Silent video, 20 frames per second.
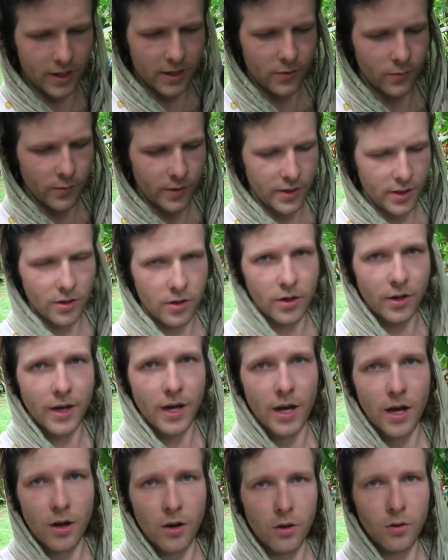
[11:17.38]
Right, we are
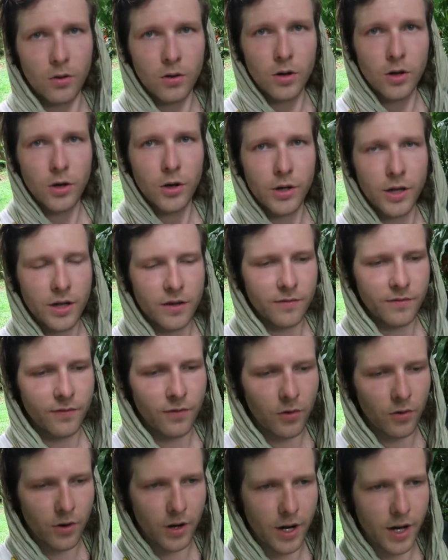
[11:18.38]
now looking
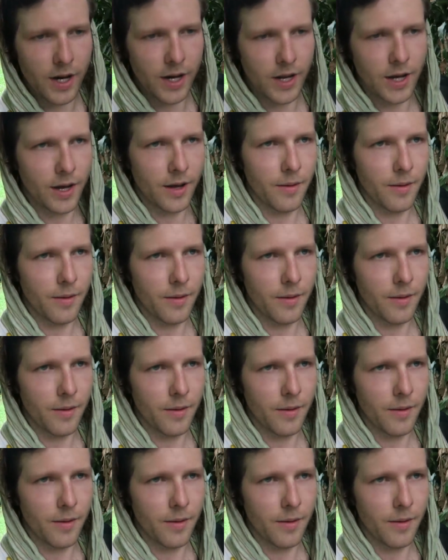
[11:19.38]
for a